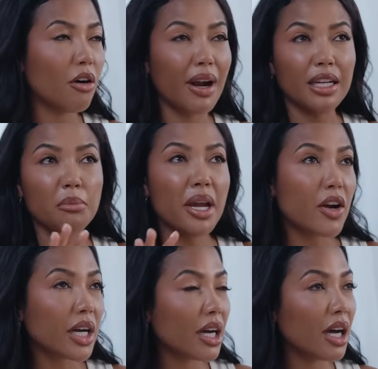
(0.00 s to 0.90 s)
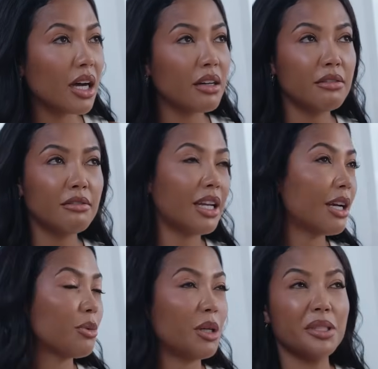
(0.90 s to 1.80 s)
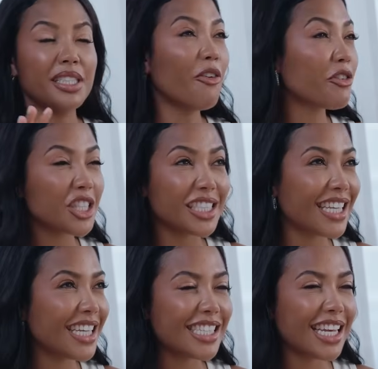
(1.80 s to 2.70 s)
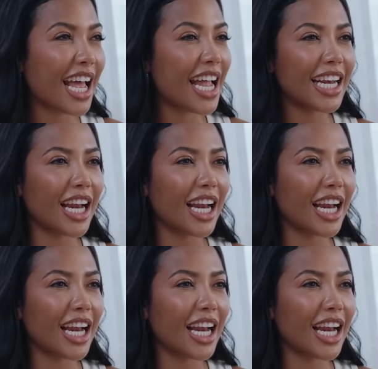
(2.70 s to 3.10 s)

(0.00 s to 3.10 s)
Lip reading: around America, like when I'm in Selfridges yesterday,